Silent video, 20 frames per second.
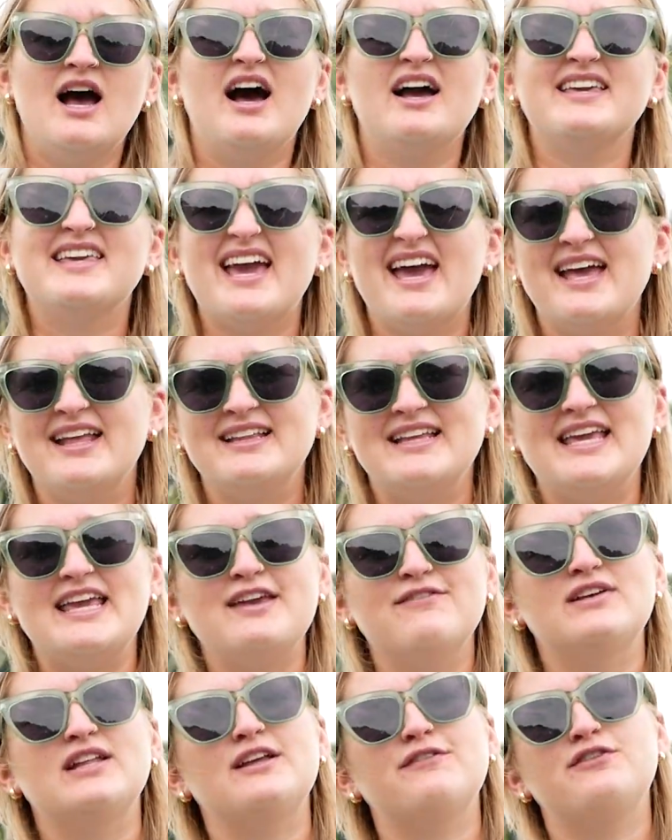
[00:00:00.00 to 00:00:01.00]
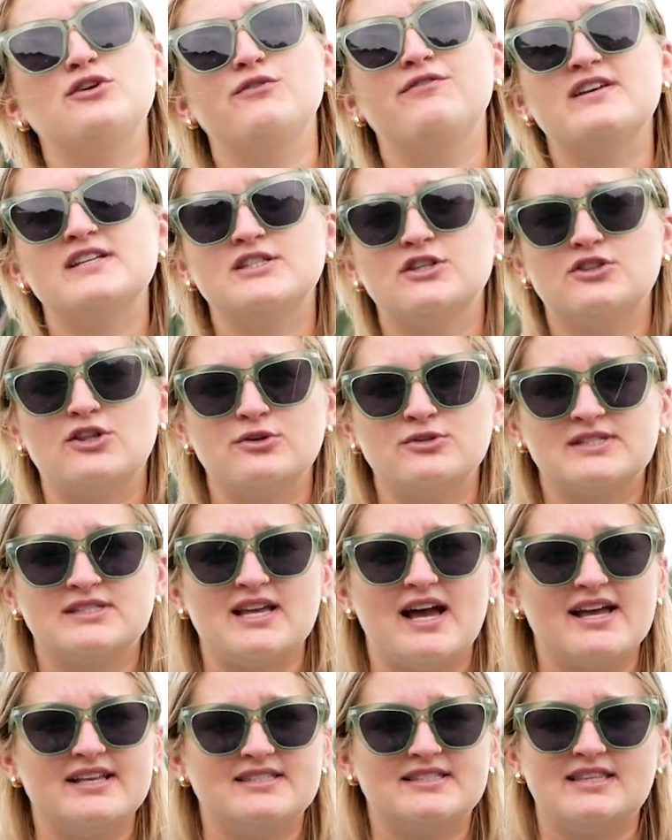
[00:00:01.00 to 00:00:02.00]
Again, even if you visit those
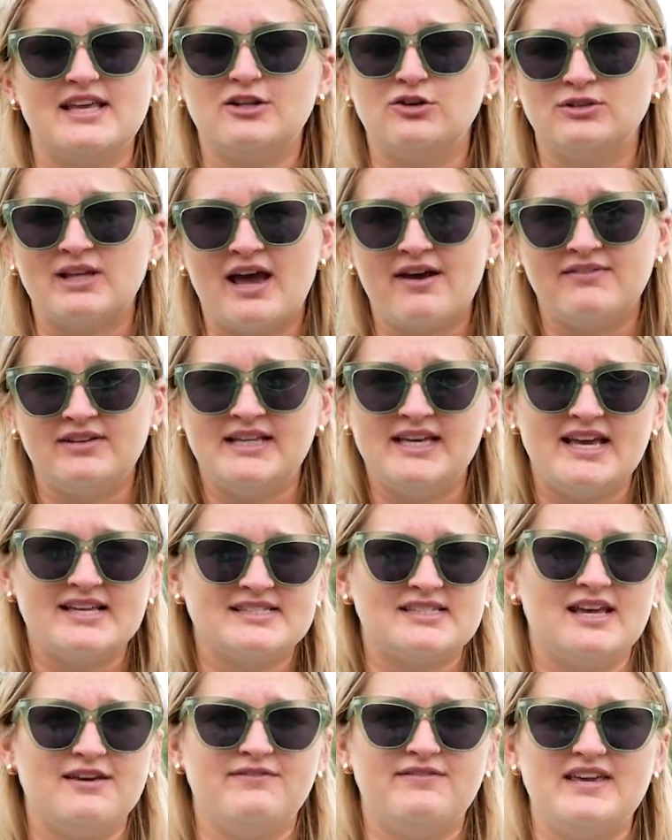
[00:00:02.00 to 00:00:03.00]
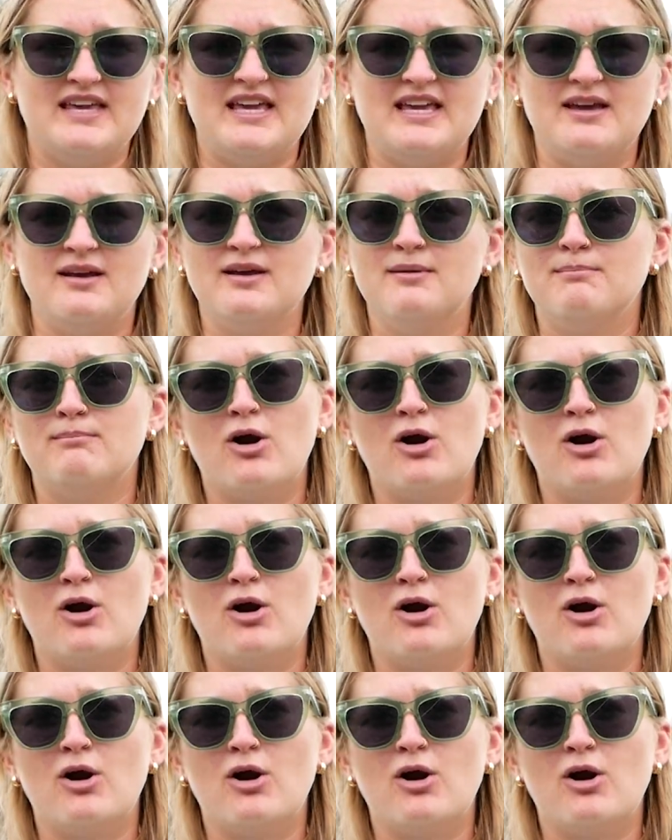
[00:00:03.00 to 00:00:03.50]
sites, they don't have any SAV,